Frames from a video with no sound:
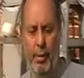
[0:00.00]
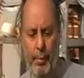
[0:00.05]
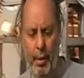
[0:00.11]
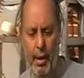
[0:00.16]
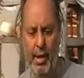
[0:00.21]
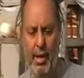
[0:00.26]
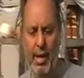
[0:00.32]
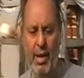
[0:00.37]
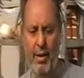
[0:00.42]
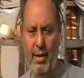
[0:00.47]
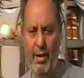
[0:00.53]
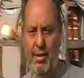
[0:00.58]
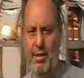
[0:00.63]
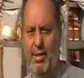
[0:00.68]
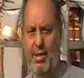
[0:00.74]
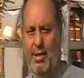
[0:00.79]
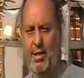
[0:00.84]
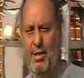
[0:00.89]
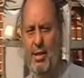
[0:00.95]

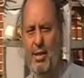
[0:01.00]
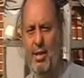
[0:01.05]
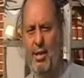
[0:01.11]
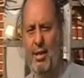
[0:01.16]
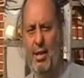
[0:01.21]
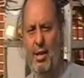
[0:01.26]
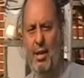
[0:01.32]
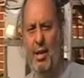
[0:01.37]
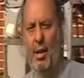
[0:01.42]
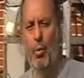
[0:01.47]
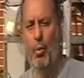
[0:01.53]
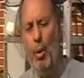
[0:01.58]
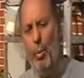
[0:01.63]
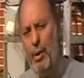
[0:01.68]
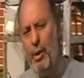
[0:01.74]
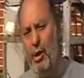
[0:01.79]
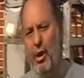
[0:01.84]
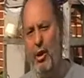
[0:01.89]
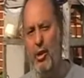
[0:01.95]
character. What
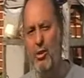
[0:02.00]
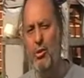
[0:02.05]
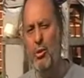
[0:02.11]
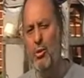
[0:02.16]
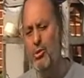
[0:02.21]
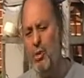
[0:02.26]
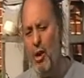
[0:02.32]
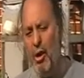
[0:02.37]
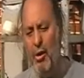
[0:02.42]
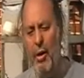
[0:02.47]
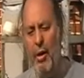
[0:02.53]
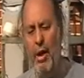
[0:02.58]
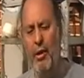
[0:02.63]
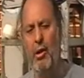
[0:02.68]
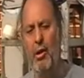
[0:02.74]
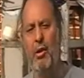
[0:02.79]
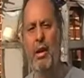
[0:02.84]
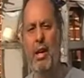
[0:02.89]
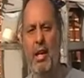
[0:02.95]
we got to do is honour our
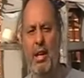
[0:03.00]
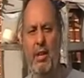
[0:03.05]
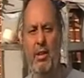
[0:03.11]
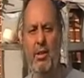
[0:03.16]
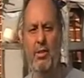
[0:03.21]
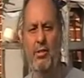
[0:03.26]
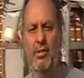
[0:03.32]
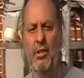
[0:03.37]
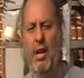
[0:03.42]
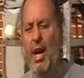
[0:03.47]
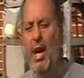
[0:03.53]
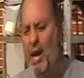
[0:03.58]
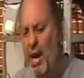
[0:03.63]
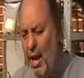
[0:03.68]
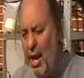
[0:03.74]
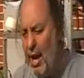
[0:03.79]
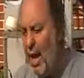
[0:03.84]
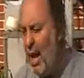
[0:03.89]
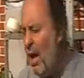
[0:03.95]
uniqueness and
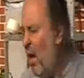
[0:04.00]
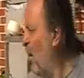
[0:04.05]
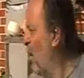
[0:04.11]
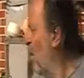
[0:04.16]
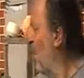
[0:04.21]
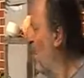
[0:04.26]
allow